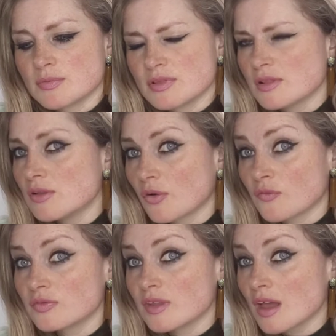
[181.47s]
with a lot
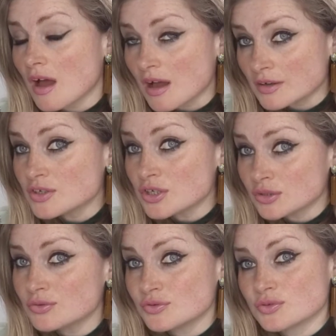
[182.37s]
of
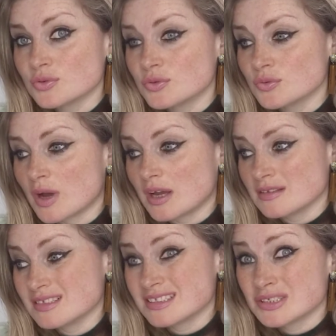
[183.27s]
unusual
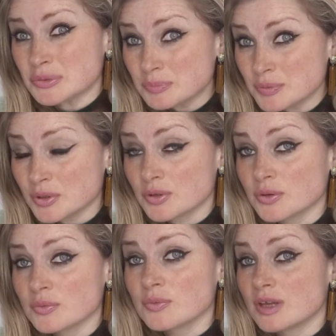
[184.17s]
and
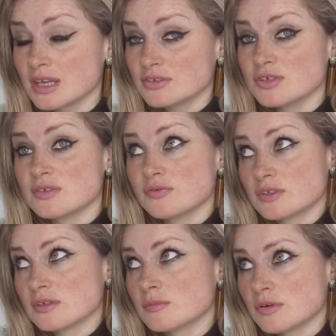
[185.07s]
taboo issues. For
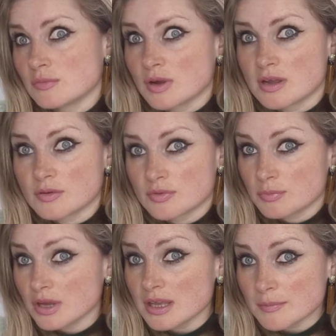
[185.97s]
example, I work with
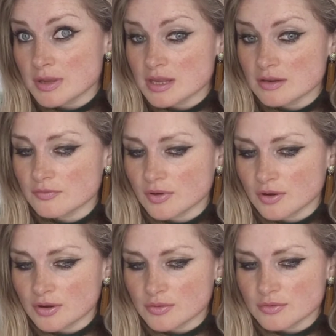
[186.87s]

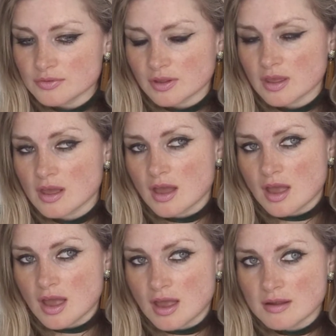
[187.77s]
paedophiles,
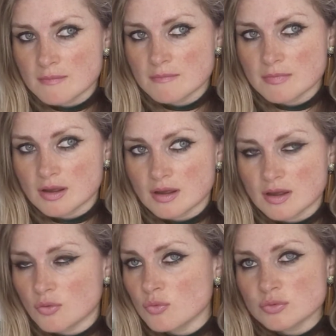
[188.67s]

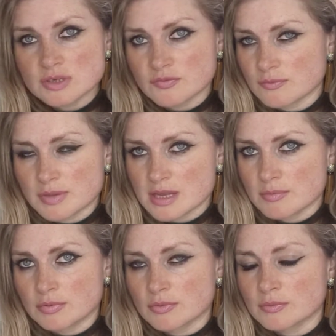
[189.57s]
all different
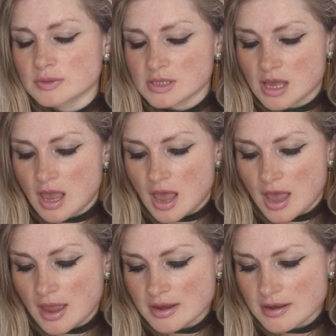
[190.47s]
people.
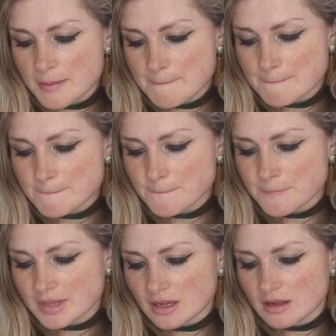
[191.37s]
And
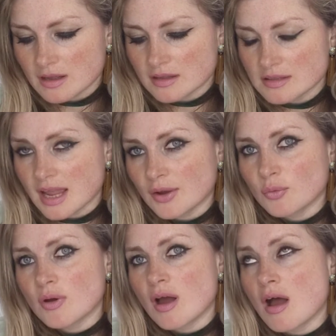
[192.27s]

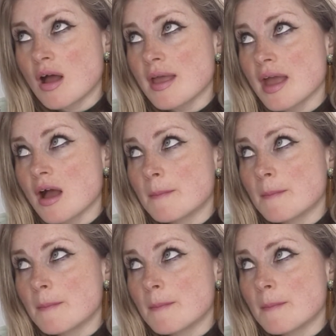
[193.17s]
now I